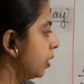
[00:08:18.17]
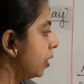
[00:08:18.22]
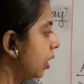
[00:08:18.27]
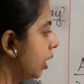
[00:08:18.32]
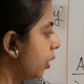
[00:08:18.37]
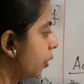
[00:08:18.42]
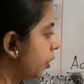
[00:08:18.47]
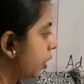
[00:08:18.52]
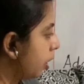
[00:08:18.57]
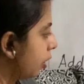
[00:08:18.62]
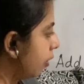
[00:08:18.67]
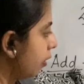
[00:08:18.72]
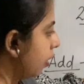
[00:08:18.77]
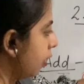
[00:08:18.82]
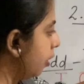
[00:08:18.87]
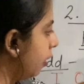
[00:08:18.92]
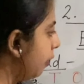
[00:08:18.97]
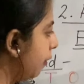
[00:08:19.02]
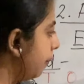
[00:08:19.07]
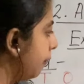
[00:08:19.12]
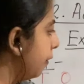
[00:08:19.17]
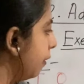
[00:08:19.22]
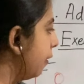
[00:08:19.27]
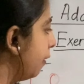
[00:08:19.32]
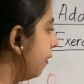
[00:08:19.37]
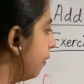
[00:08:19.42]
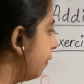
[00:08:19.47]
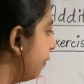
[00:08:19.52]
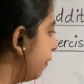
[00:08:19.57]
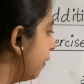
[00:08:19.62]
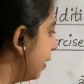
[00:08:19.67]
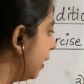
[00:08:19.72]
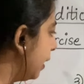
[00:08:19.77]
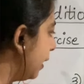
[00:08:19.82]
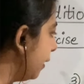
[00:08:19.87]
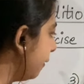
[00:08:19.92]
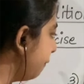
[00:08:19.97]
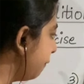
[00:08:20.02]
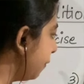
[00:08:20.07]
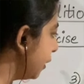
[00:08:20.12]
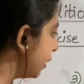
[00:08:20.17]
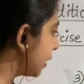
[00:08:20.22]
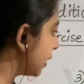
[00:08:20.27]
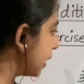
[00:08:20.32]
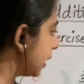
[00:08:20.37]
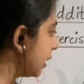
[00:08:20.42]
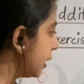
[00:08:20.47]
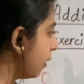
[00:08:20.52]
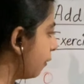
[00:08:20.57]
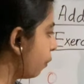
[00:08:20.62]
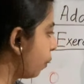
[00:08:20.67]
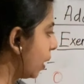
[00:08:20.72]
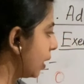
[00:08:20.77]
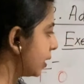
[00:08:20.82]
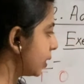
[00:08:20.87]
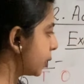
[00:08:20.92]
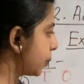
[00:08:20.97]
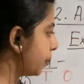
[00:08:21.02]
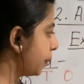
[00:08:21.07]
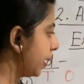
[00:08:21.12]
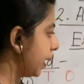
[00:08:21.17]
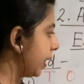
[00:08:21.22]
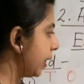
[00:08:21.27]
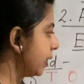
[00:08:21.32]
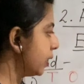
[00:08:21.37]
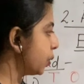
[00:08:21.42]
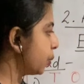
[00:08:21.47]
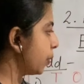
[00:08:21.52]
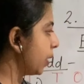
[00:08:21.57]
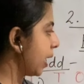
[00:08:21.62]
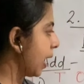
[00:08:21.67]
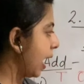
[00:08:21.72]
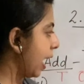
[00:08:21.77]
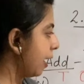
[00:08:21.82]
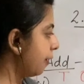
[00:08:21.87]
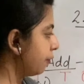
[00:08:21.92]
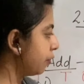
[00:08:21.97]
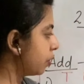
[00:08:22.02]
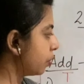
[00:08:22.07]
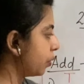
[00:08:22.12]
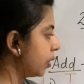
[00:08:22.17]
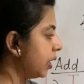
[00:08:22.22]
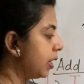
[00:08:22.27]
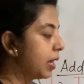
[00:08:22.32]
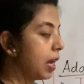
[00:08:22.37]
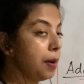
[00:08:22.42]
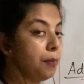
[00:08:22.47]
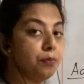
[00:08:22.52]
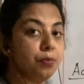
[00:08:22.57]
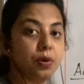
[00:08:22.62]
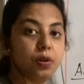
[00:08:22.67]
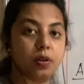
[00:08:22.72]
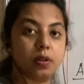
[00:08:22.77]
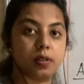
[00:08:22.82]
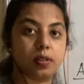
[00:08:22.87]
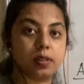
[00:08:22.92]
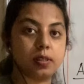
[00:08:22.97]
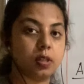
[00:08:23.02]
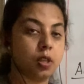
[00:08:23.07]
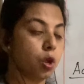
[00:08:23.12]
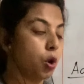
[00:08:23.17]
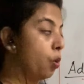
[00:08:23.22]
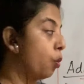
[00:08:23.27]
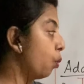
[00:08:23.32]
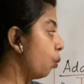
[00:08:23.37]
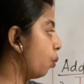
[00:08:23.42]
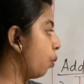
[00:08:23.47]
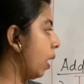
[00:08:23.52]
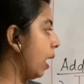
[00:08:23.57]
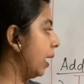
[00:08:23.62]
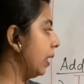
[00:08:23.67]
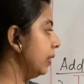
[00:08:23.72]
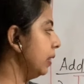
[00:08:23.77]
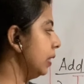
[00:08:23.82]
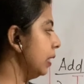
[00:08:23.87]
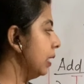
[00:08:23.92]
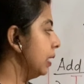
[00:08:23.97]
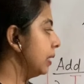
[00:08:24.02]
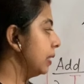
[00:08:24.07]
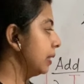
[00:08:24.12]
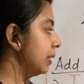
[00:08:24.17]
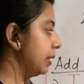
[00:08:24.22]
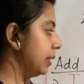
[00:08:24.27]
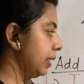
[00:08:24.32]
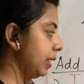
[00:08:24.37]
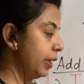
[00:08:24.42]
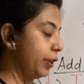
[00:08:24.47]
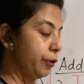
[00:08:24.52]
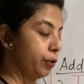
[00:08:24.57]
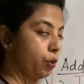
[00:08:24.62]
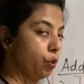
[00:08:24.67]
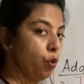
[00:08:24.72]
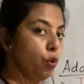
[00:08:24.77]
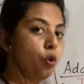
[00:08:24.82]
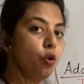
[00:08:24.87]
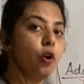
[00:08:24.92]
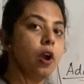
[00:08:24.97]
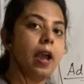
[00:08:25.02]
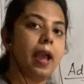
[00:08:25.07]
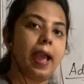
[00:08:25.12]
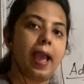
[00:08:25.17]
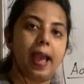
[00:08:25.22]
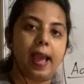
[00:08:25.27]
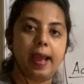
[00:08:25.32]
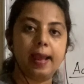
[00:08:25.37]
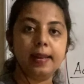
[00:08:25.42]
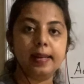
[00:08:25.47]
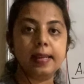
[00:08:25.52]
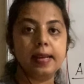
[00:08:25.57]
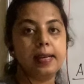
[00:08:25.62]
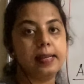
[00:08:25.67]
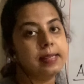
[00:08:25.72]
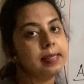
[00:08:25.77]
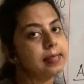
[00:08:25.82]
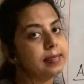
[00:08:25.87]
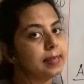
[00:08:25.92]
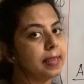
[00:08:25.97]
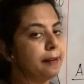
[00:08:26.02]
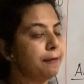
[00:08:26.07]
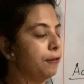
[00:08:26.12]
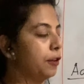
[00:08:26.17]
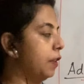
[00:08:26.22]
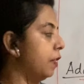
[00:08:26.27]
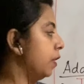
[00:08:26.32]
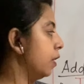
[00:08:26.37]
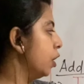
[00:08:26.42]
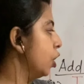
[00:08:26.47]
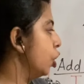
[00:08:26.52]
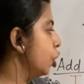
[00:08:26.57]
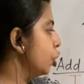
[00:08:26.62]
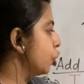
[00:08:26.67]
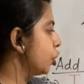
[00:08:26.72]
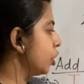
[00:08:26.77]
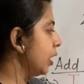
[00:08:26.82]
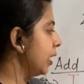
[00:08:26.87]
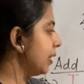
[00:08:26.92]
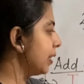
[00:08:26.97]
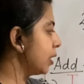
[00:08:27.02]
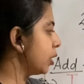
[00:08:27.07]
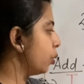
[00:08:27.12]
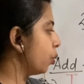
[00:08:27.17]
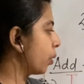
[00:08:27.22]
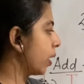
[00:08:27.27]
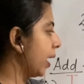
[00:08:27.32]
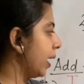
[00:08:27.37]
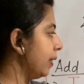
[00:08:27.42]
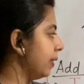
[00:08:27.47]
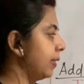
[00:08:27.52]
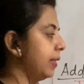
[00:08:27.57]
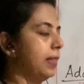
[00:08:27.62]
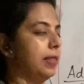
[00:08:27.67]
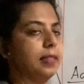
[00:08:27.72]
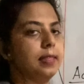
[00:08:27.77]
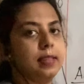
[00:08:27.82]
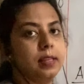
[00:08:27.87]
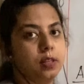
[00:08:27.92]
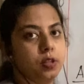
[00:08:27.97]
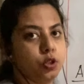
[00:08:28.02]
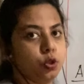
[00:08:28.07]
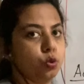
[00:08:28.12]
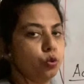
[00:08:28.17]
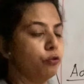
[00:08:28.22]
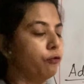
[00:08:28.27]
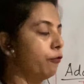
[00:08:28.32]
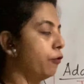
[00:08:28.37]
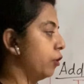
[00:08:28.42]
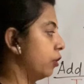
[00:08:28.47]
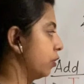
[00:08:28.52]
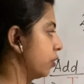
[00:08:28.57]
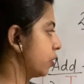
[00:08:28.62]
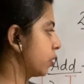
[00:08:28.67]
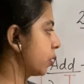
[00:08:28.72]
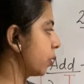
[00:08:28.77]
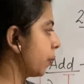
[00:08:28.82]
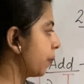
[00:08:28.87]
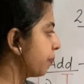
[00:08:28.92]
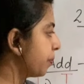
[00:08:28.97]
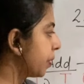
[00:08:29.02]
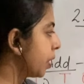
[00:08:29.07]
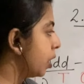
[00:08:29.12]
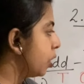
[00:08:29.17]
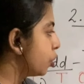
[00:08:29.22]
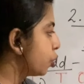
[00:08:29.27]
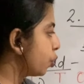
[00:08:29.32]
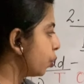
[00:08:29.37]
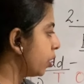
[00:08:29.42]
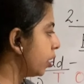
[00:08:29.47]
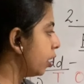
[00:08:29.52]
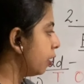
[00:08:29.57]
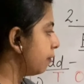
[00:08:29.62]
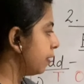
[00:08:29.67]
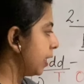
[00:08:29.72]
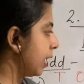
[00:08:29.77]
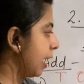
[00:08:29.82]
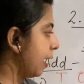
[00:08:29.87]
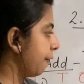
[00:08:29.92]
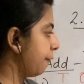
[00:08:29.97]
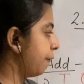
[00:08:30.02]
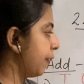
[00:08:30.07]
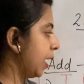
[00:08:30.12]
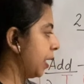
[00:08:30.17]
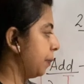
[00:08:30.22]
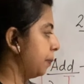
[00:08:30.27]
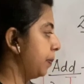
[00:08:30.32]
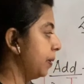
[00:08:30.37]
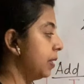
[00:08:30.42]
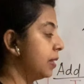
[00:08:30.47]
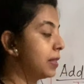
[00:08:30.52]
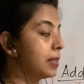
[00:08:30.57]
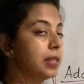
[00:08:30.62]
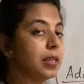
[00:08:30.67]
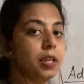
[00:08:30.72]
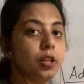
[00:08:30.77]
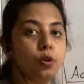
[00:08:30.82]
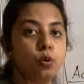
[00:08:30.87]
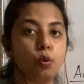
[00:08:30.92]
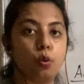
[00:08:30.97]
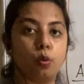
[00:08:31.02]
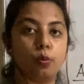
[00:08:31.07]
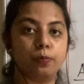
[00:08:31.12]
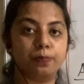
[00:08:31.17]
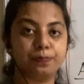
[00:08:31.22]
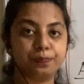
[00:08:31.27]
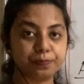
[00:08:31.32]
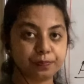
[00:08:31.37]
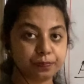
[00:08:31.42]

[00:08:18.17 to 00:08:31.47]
Now here, if we see the ones place, we have 3 numbers, 1, 0 and 7. So let's look at these two first. So here we have 1 plus 0.